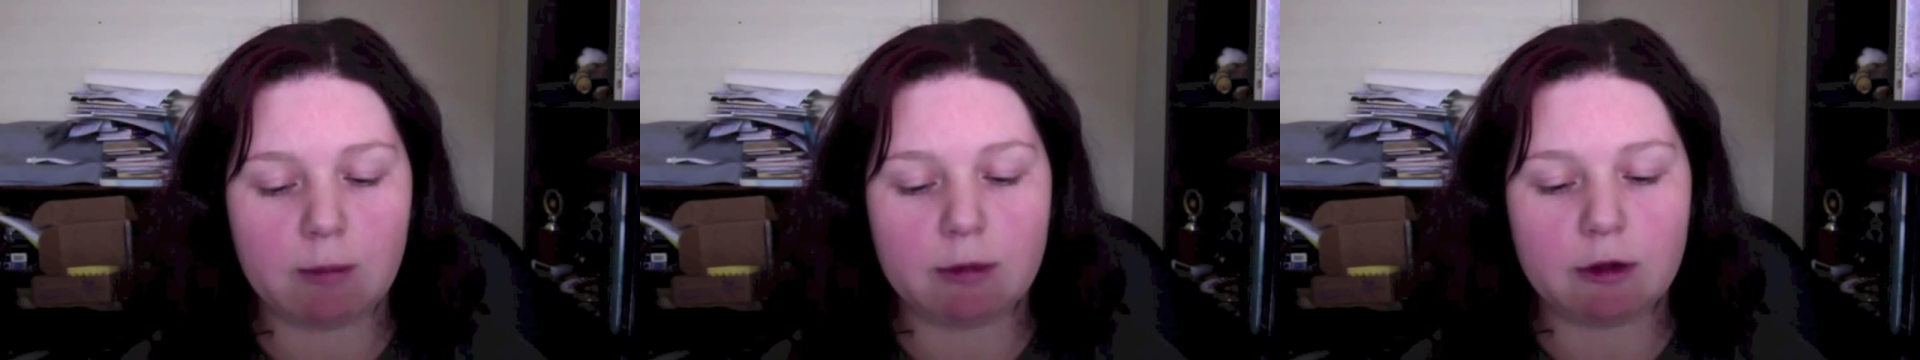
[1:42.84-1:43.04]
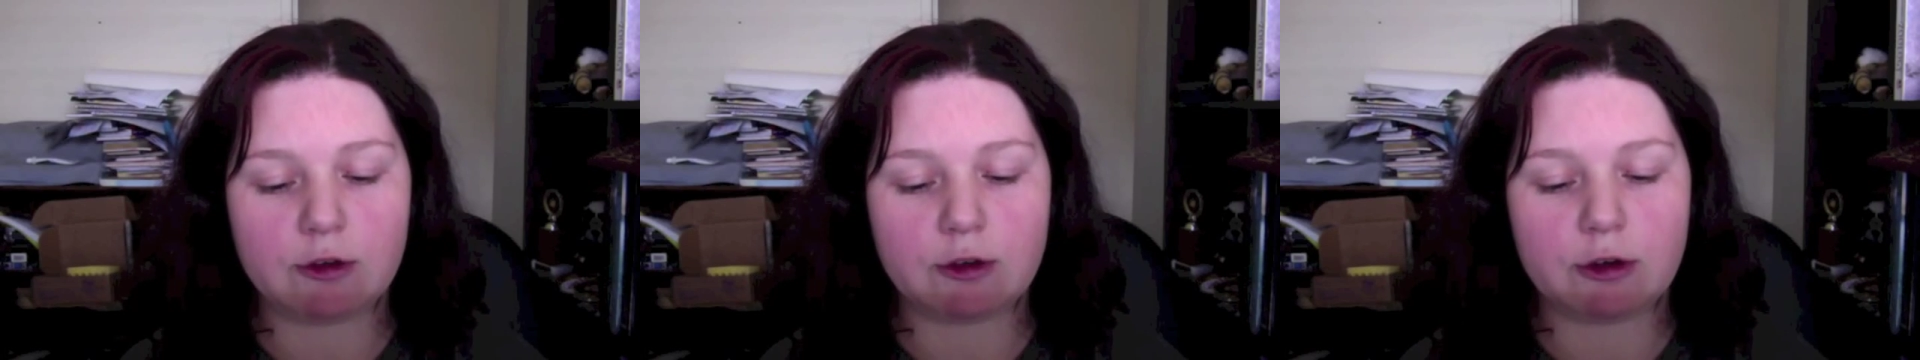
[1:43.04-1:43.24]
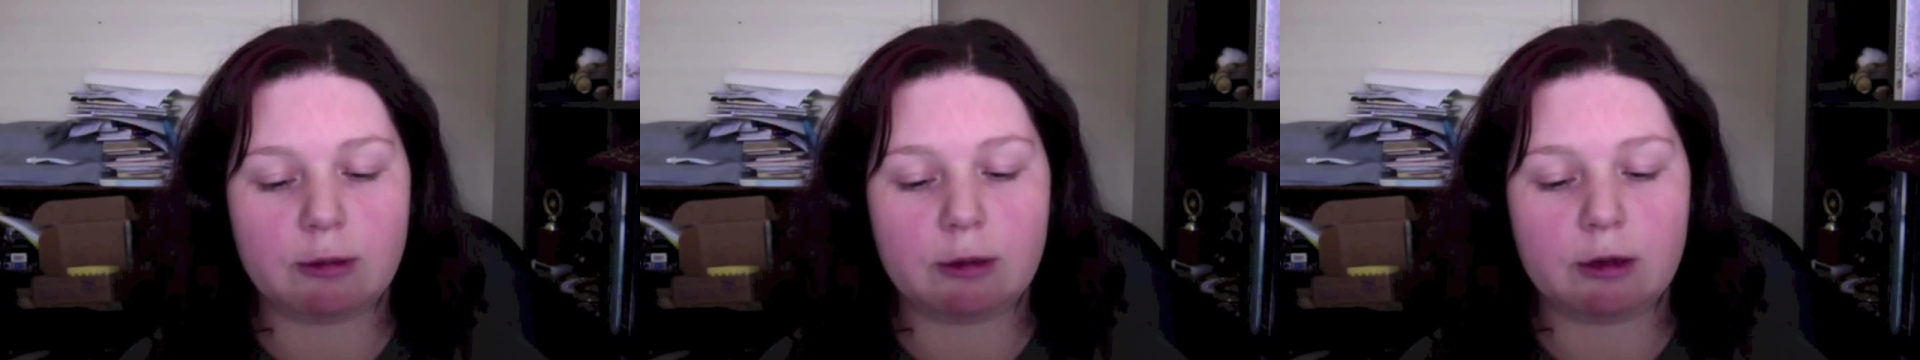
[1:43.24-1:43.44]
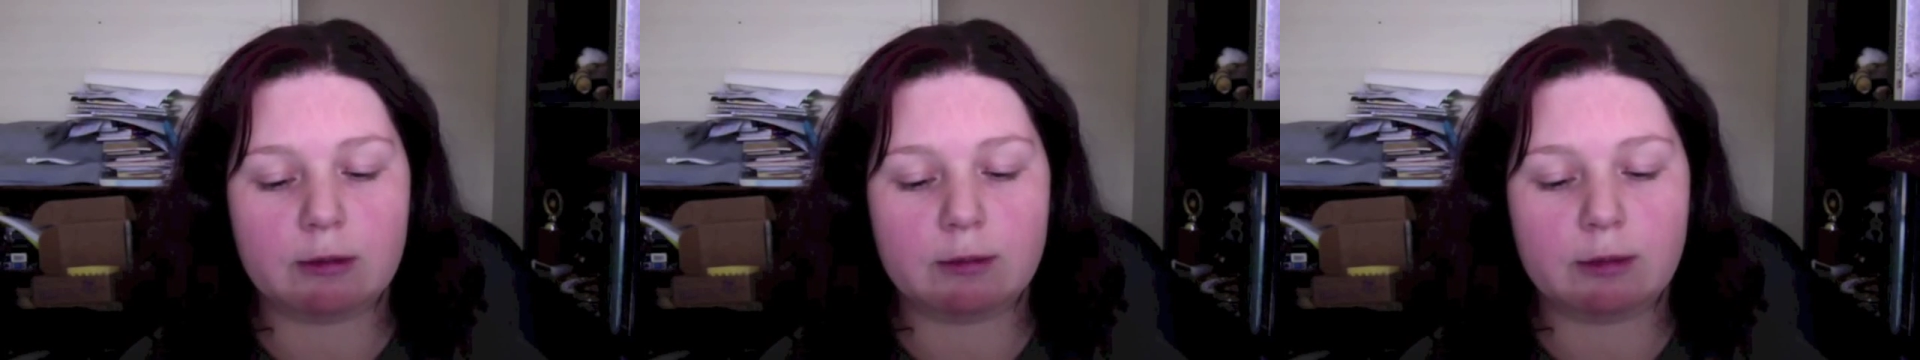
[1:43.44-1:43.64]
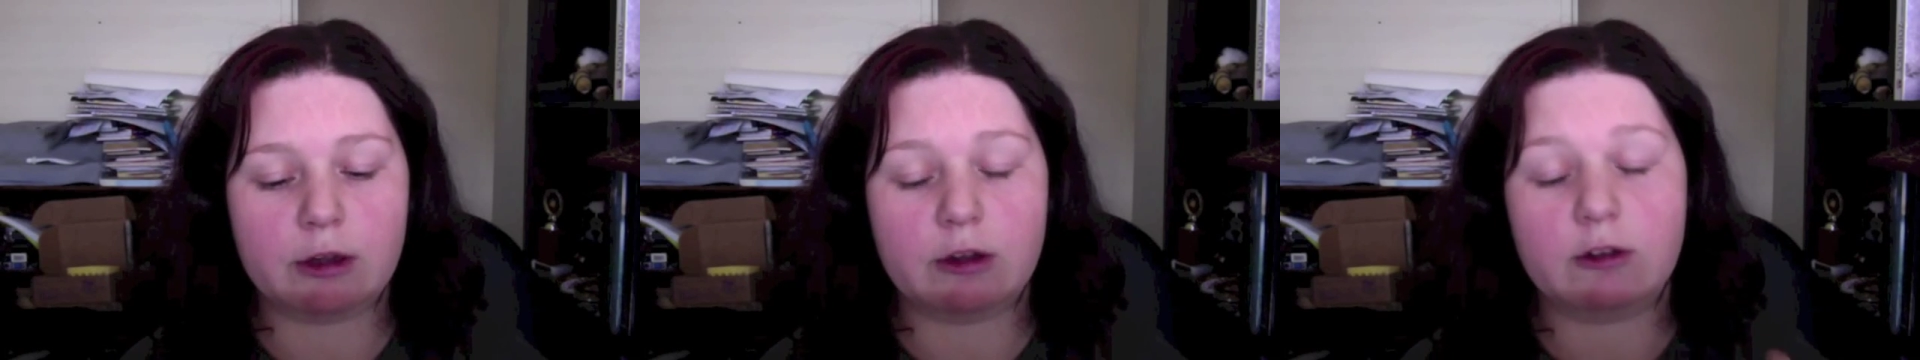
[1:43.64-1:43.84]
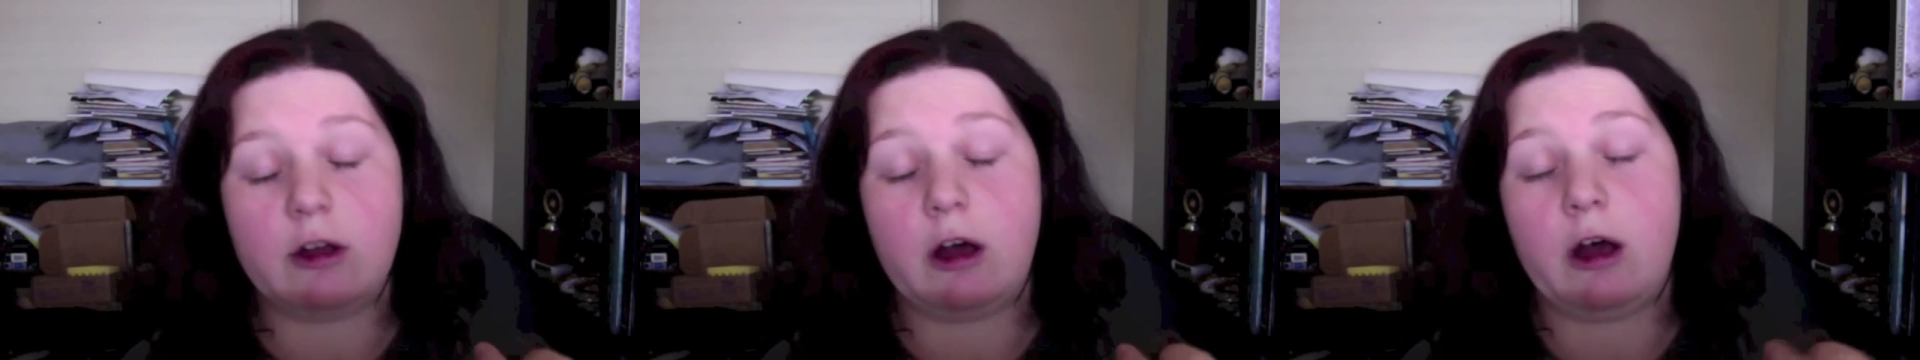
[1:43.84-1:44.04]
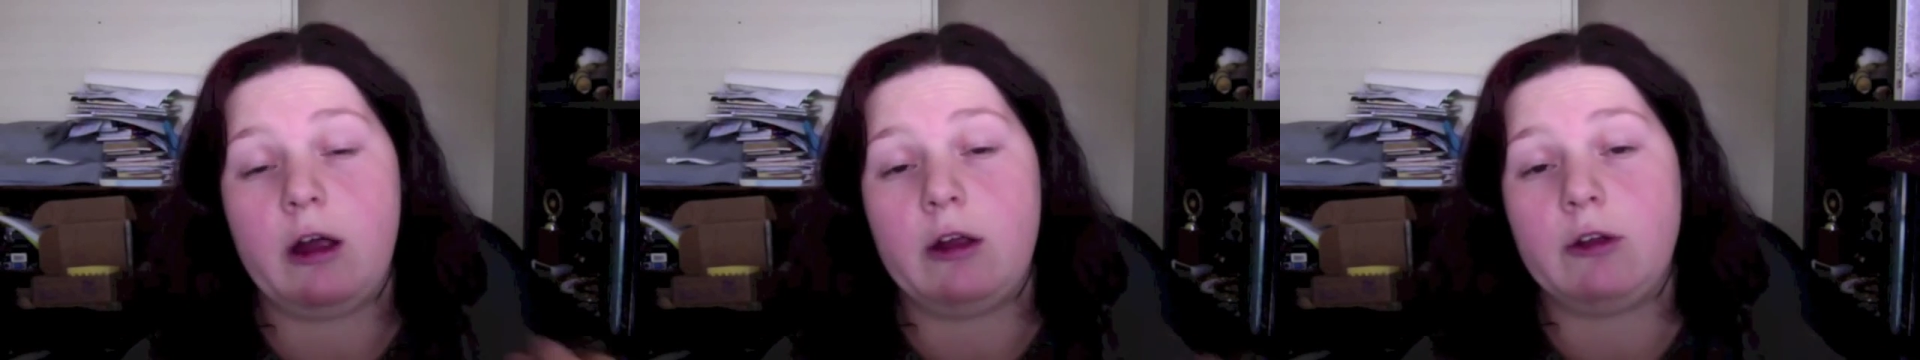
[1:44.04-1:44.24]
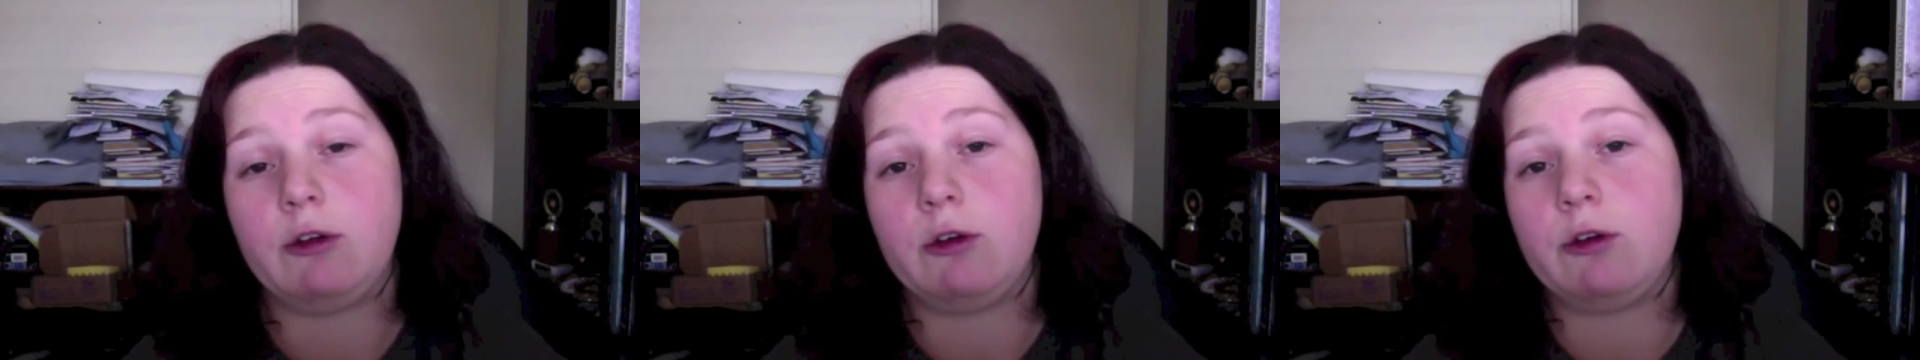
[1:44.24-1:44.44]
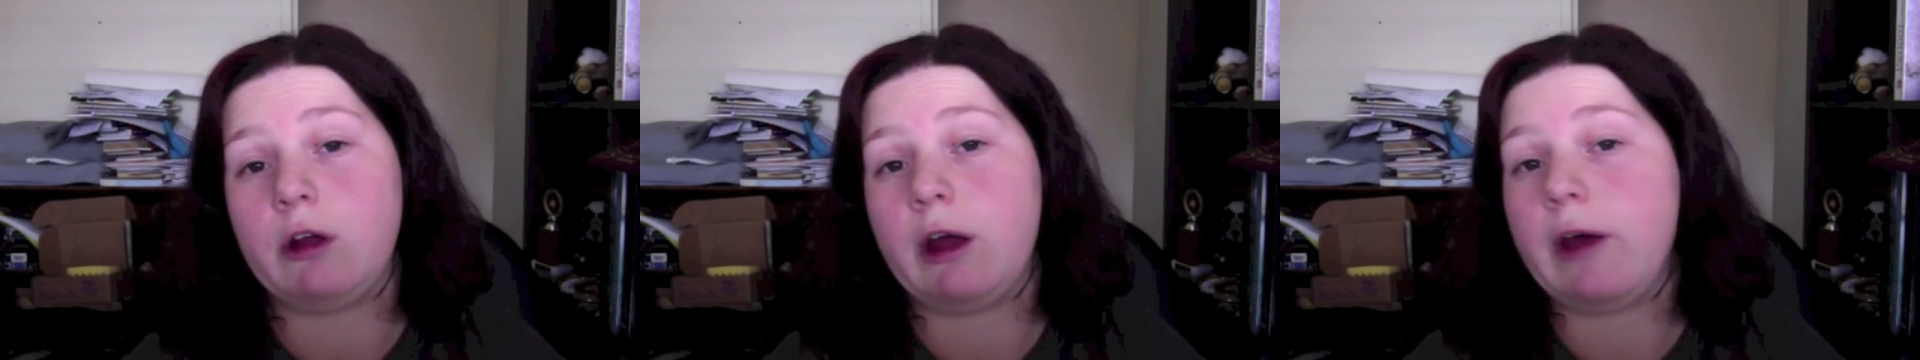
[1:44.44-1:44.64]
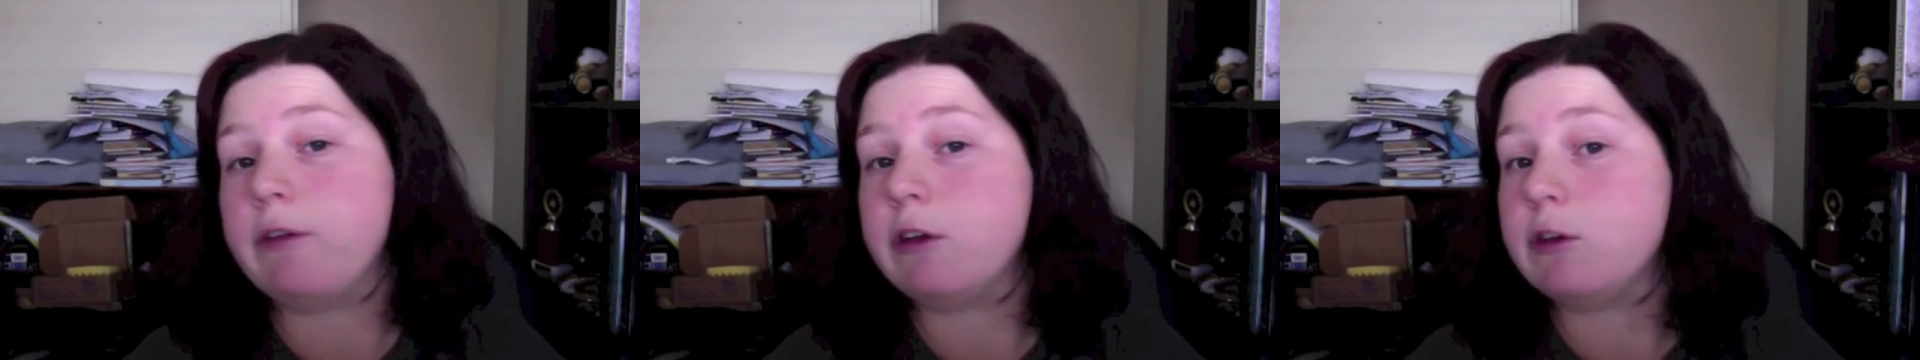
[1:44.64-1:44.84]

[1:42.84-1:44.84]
me trim it because I don't have